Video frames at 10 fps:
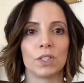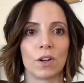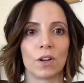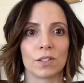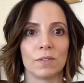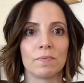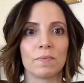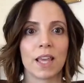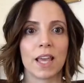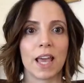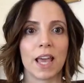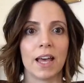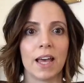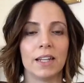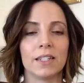which is awesome.
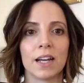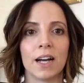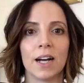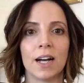And